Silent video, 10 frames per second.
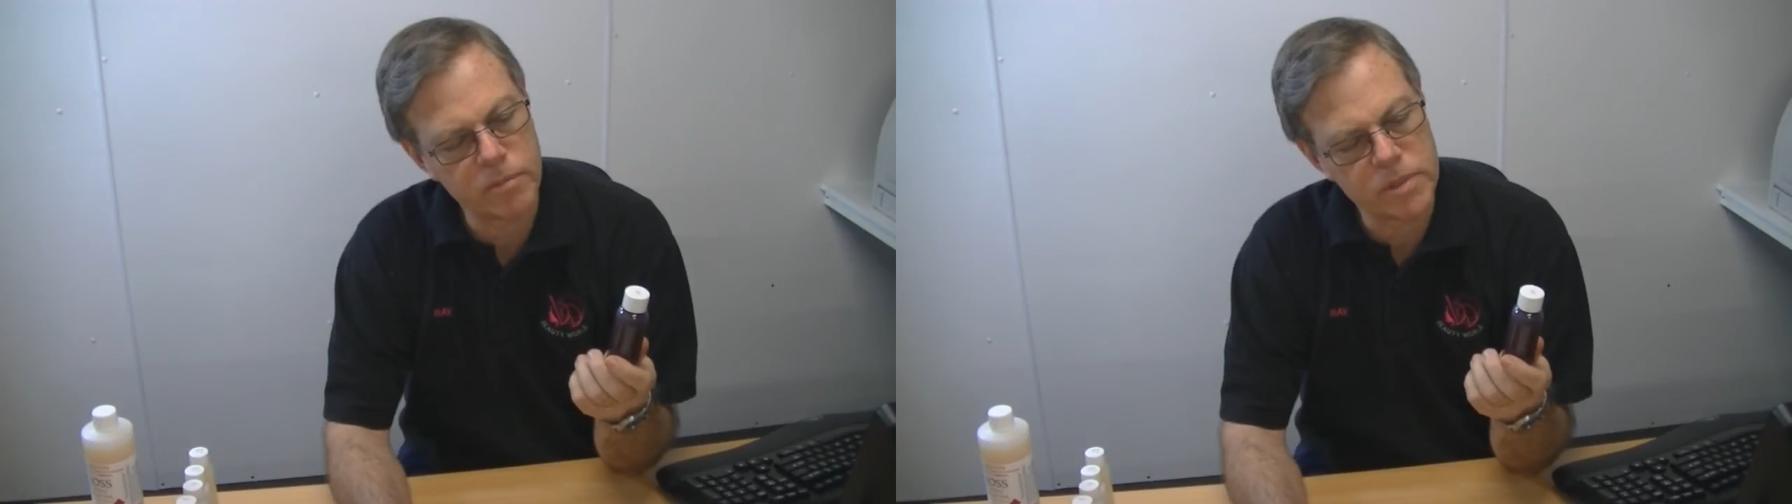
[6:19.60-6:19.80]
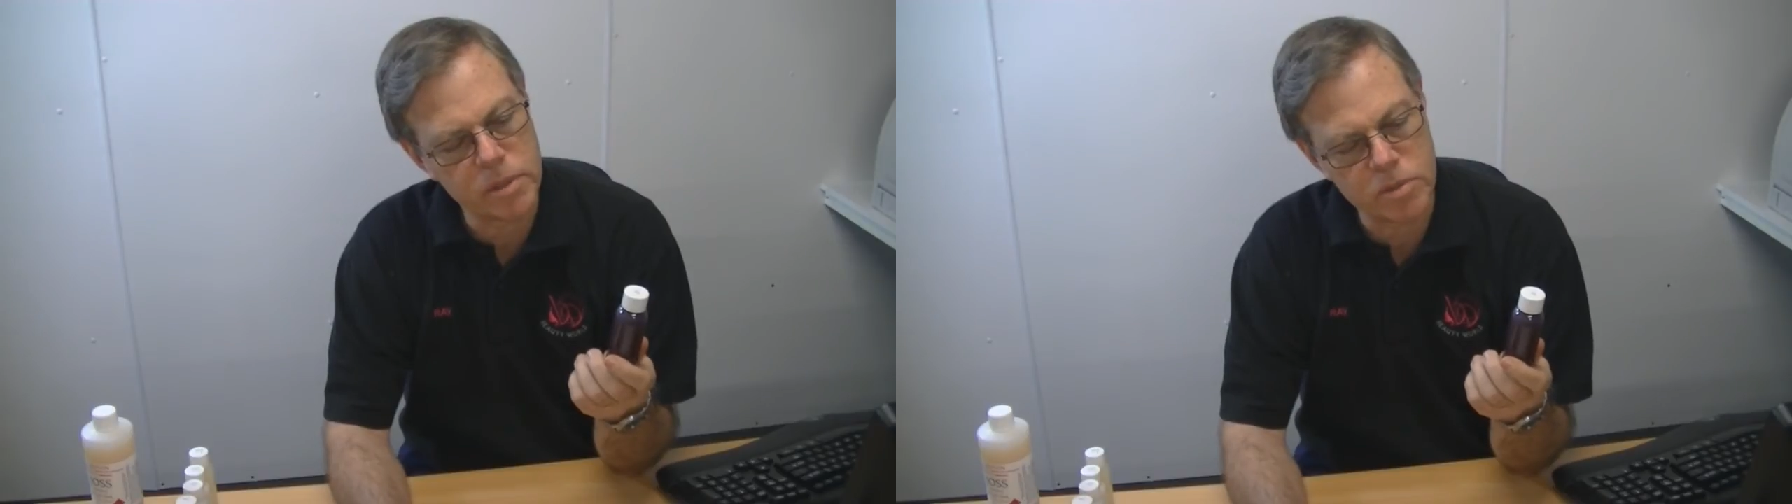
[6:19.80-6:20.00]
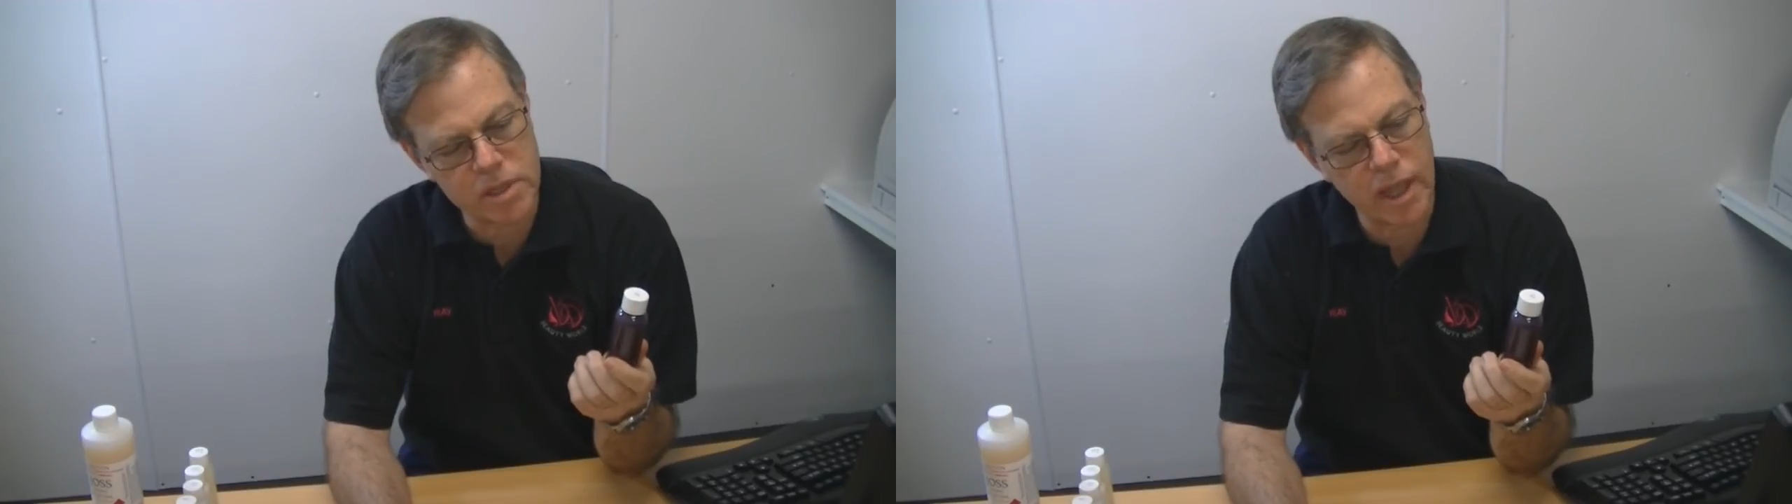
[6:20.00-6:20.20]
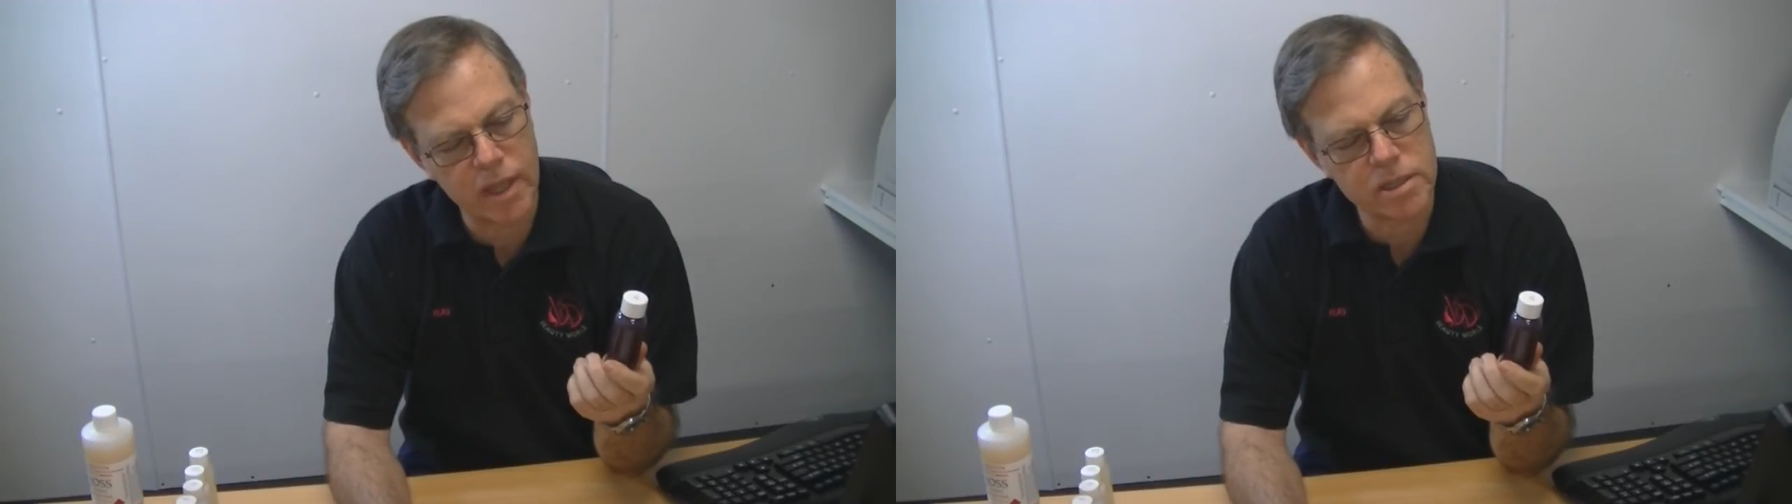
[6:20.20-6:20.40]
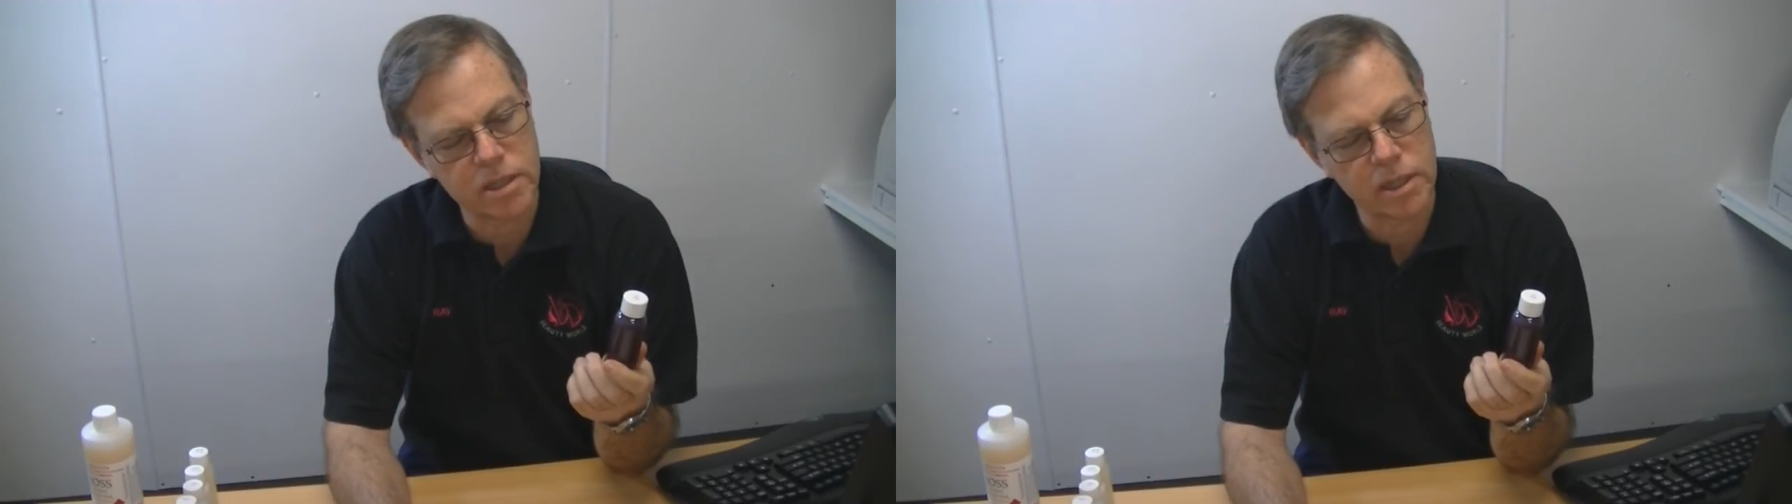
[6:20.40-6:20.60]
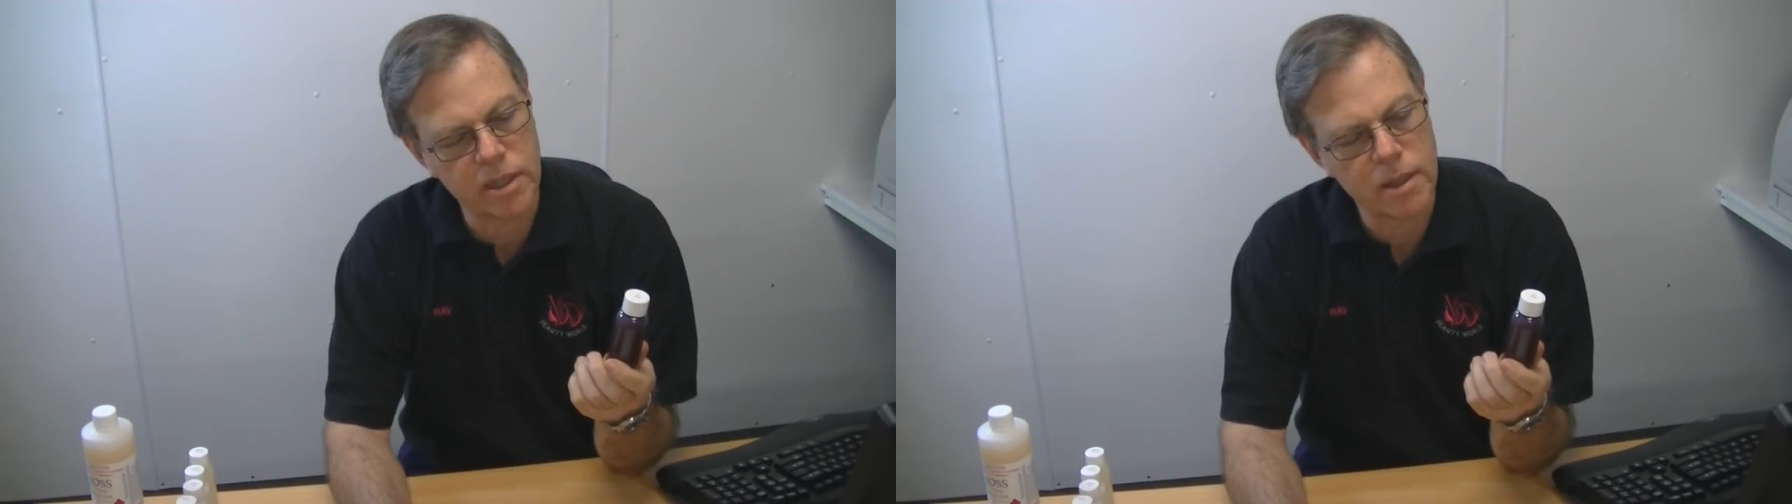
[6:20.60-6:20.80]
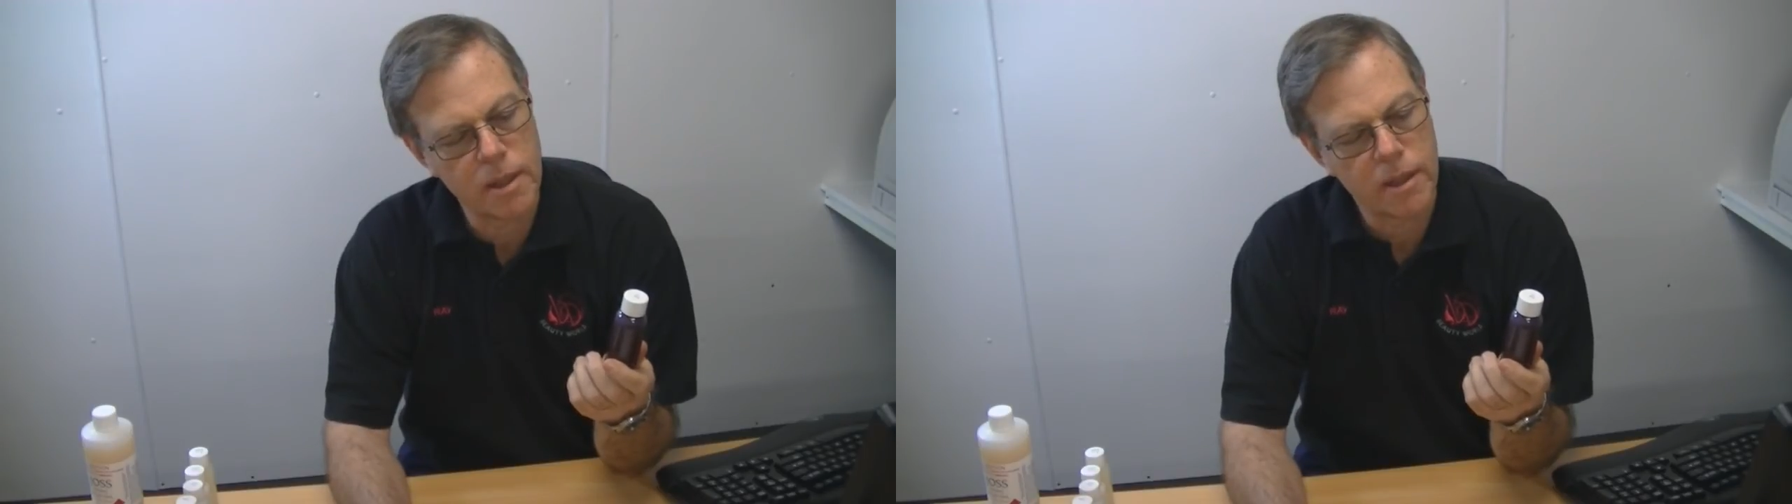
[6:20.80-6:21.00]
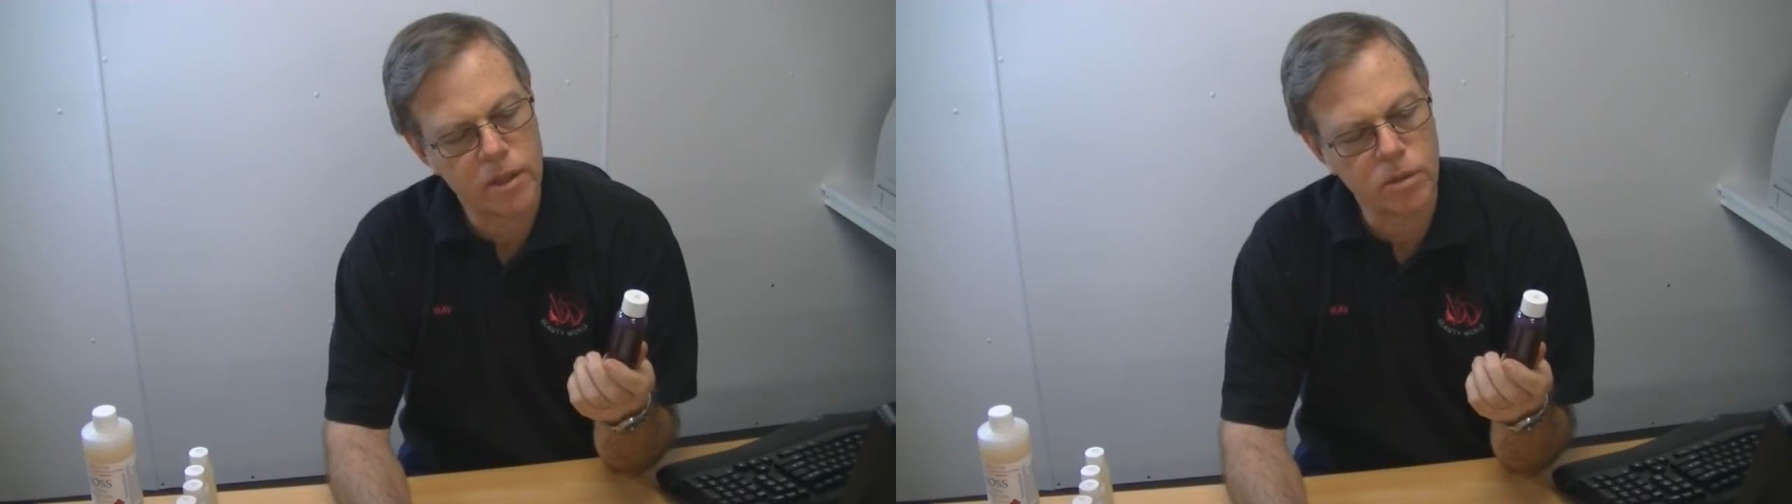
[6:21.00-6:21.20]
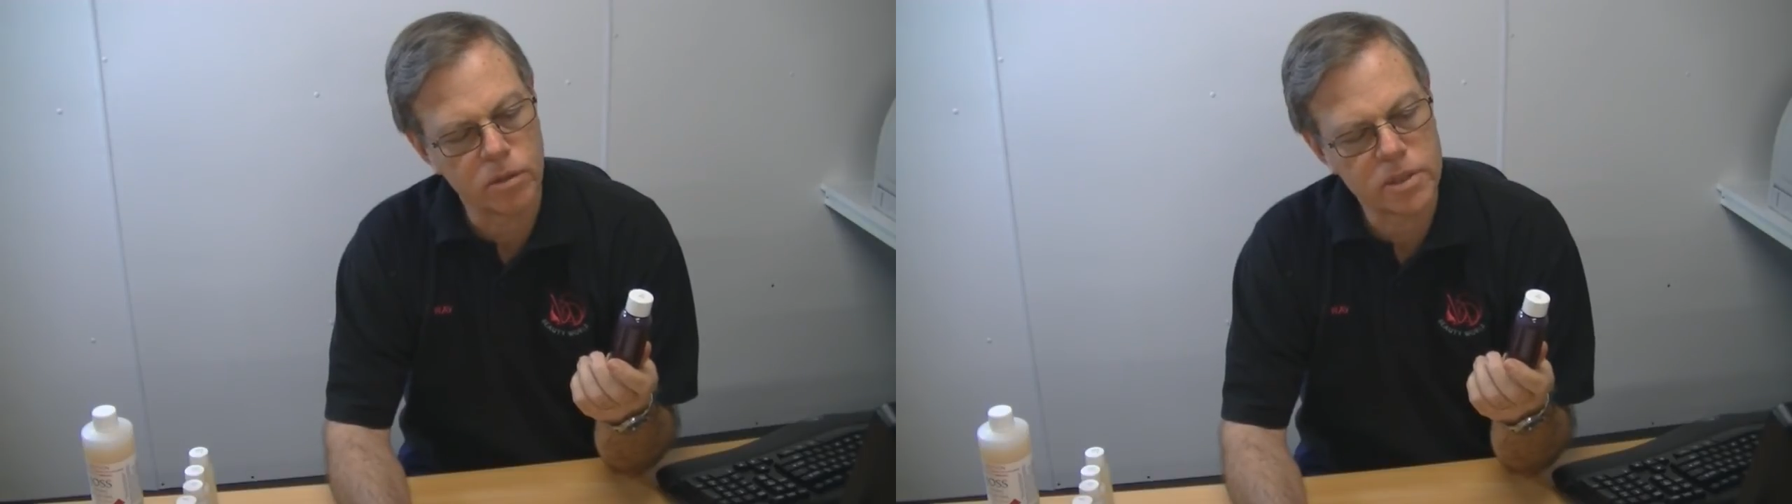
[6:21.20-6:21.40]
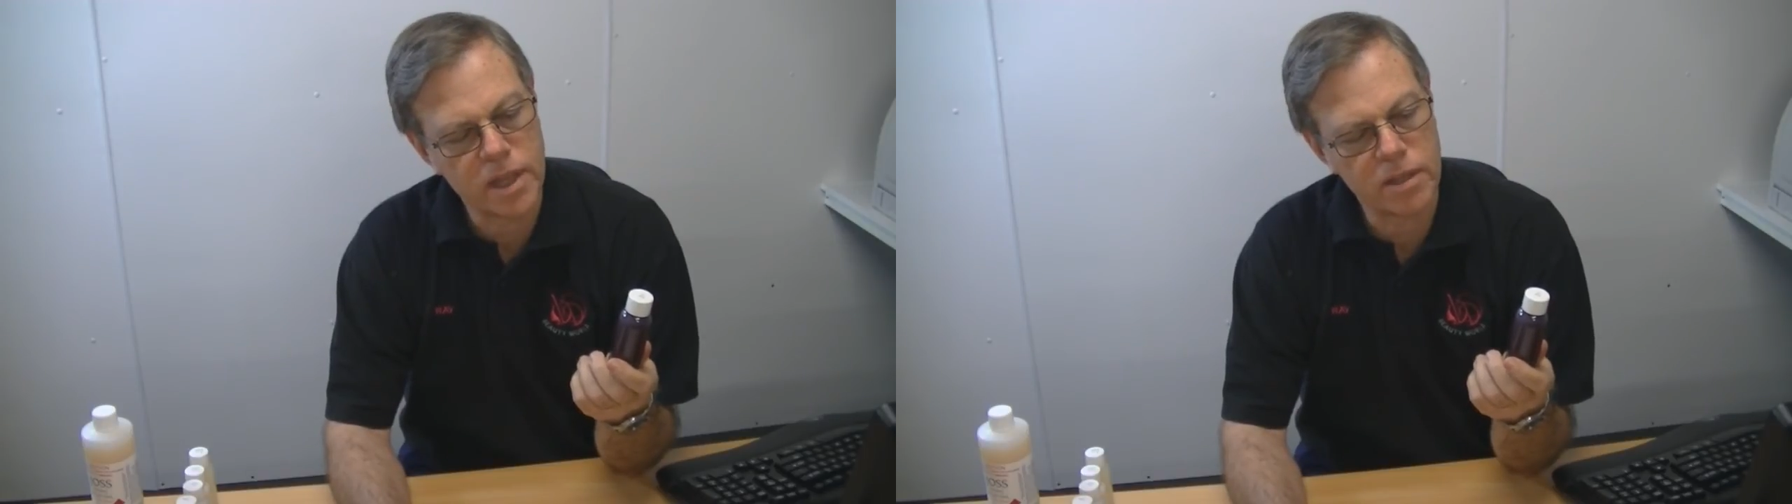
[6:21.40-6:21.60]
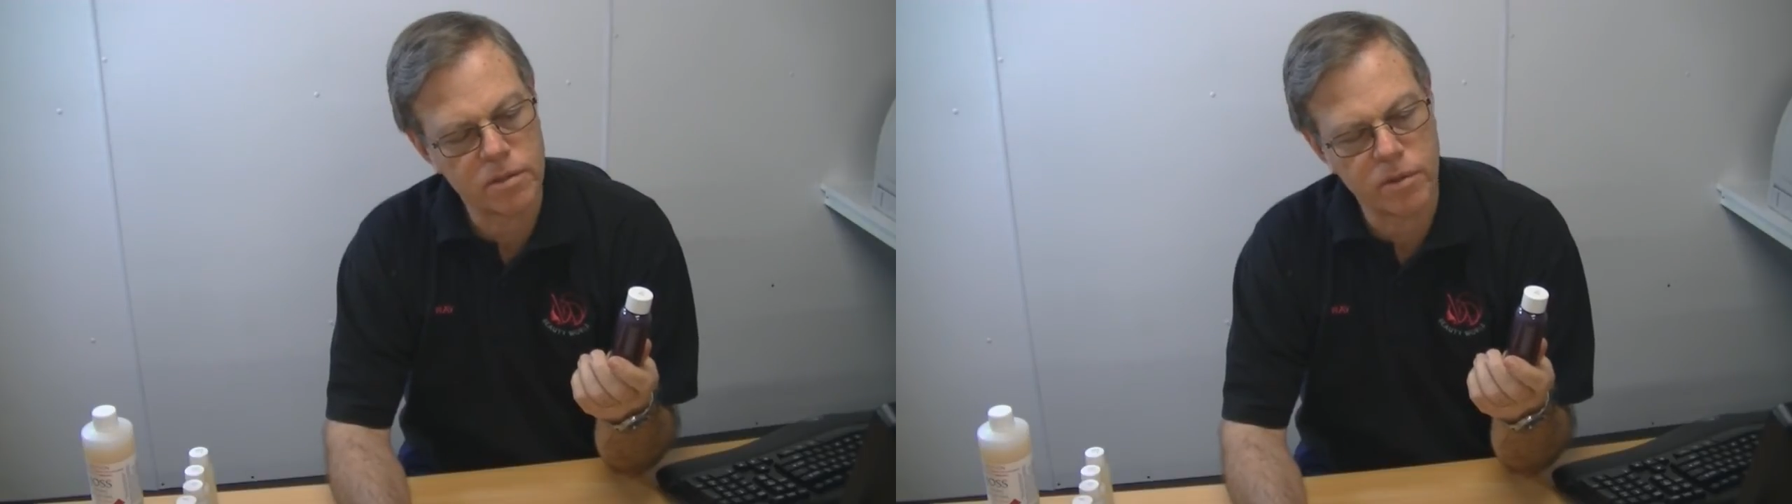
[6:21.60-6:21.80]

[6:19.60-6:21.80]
substantially, you'll start to